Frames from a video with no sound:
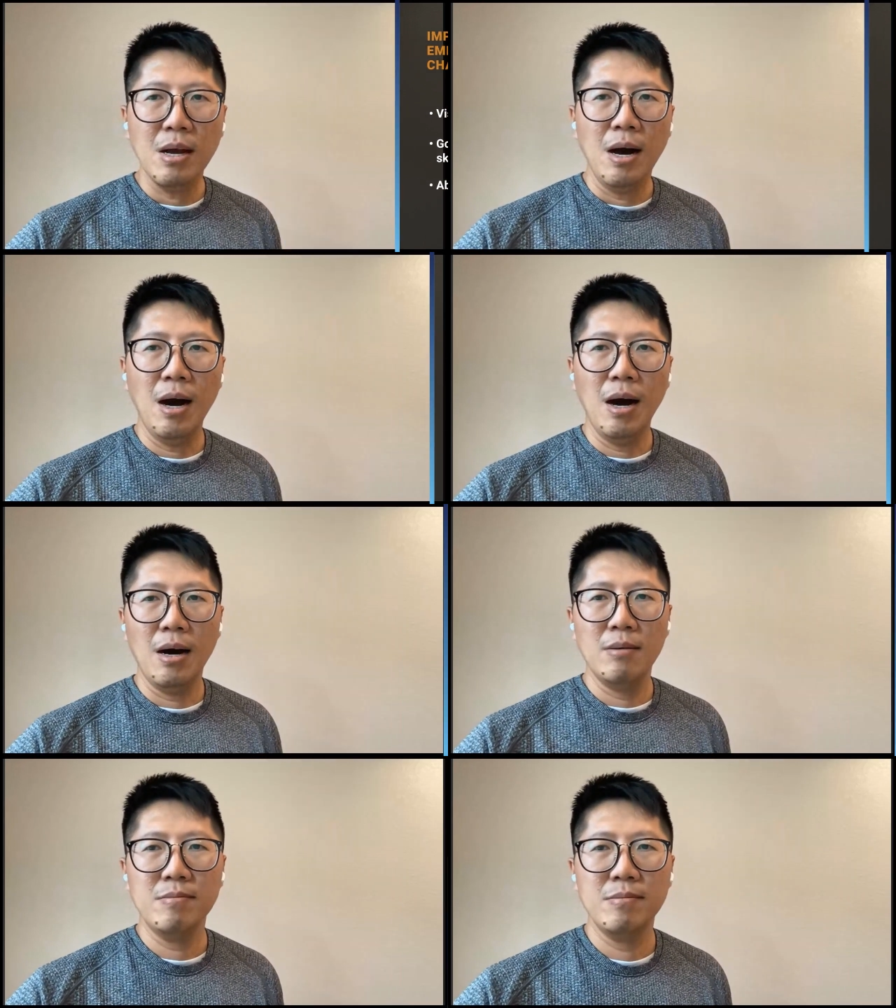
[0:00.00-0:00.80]

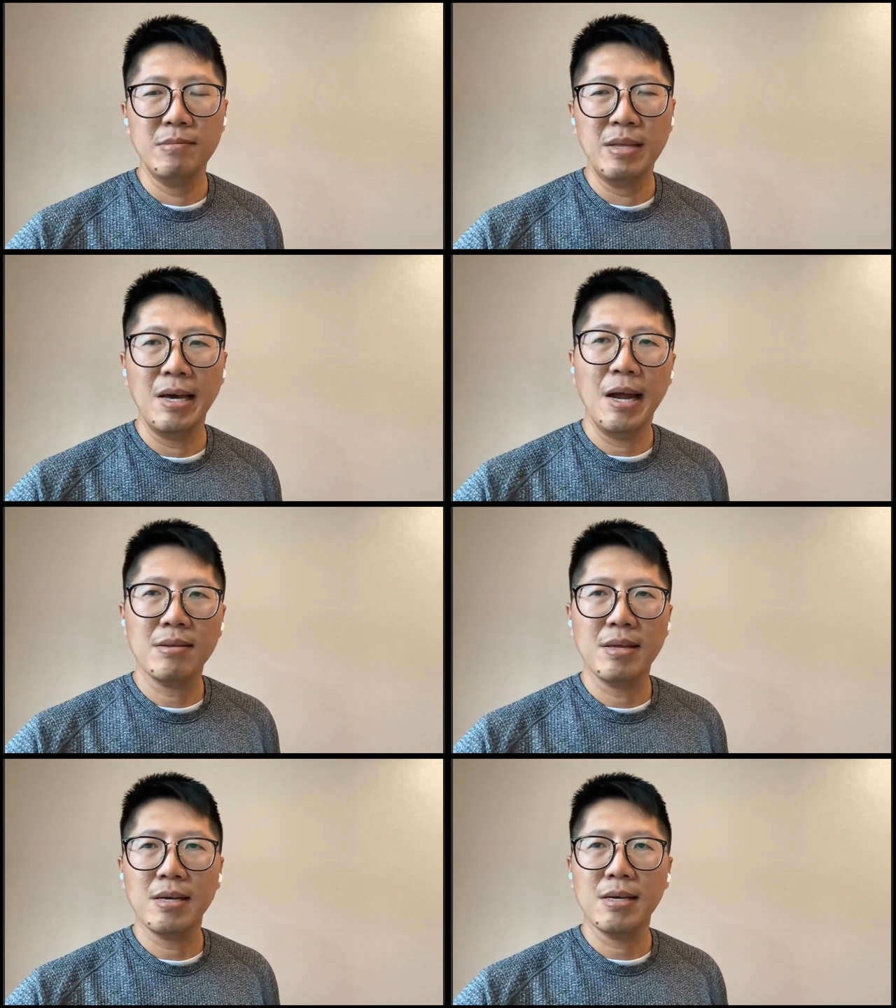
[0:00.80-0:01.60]
The other
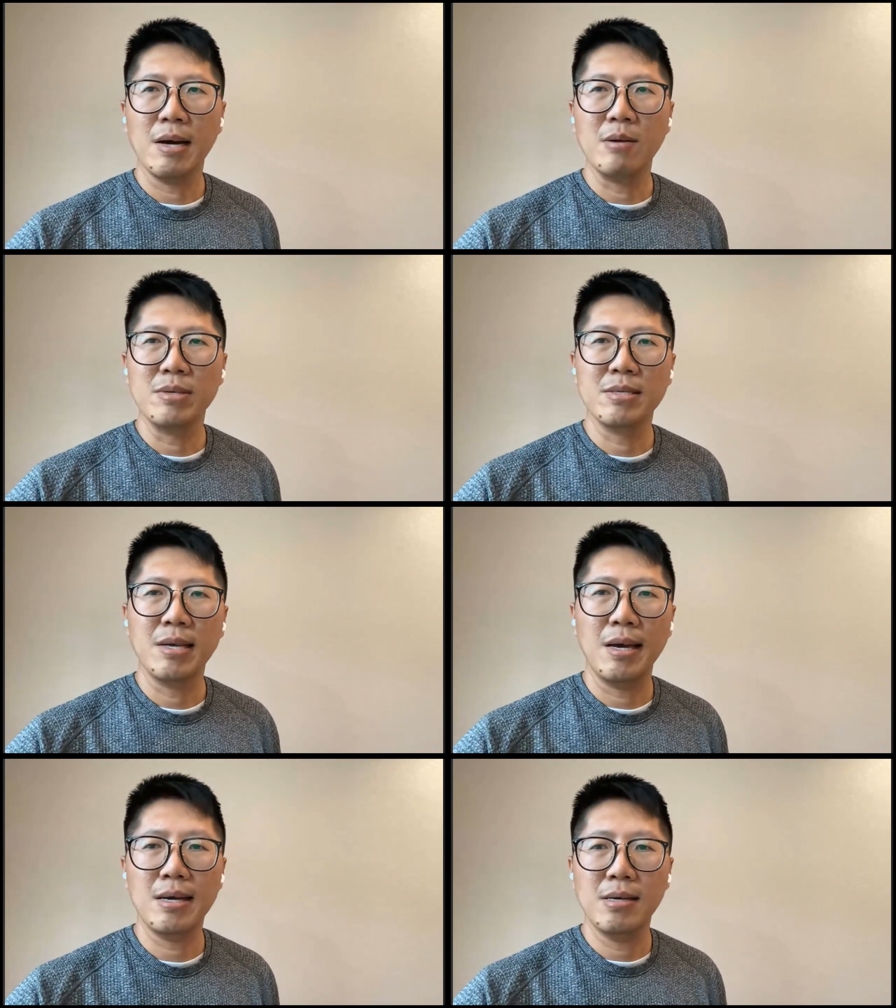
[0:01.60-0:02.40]
thing I would
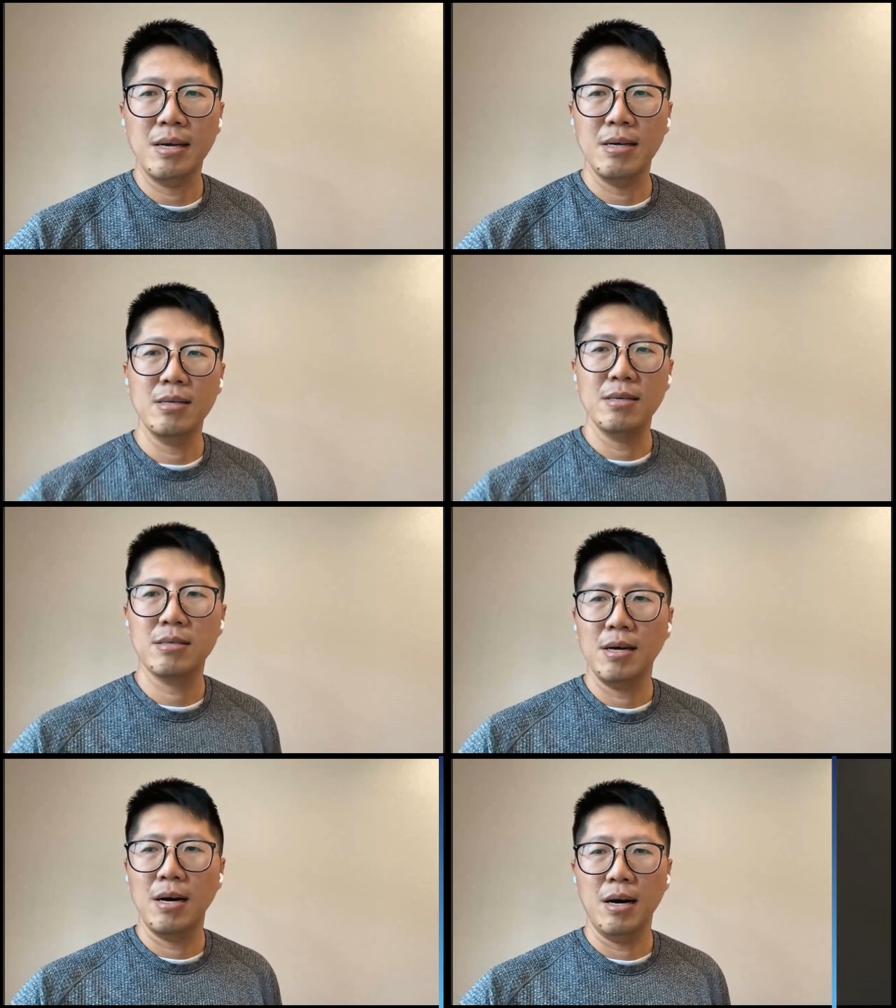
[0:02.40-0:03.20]
say is